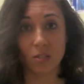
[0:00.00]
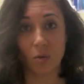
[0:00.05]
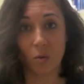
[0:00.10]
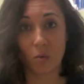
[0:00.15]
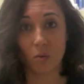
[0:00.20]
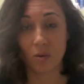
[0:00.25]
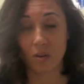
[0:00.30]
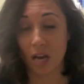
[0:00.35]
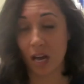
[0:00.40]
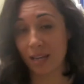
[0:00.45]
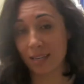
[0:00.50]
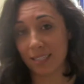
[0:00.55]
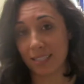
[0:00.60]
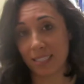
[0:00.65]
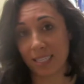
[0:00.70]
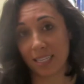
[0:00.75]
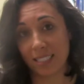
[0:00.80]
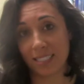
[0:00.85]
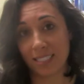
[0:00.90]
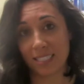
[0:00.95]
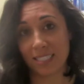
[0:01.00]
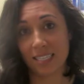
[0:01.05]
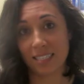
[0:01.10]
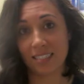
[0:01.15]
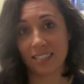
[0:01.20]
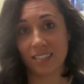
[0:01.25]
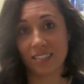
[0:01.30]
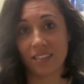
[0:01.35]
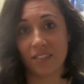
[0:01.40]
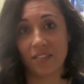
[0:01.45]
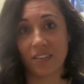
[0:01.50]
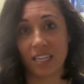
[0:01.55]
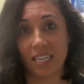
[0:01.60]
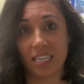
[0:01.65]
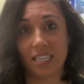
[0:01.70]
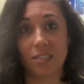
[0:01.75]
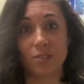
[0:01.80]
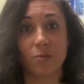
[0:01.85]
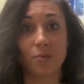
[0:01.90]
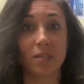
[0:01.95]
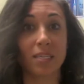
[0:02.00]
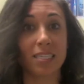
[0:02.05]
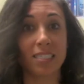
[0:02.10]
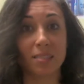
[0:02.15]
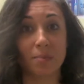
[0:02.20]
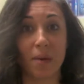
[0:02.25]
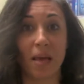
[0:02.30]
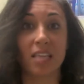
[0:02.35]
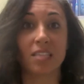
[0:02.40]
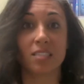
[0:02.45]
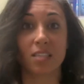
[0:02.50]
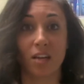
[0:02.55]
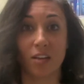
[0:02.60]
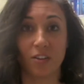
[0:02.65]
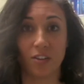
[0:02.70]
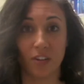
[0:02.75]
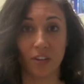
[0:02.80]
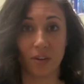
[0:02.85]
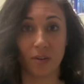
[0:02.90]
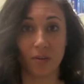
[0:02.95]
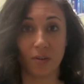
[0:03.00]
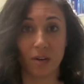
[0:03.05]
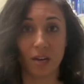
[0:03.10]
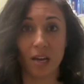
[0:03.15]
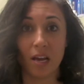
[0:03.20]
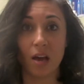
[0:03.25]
or non-intense the sensitivity is, really depends on you.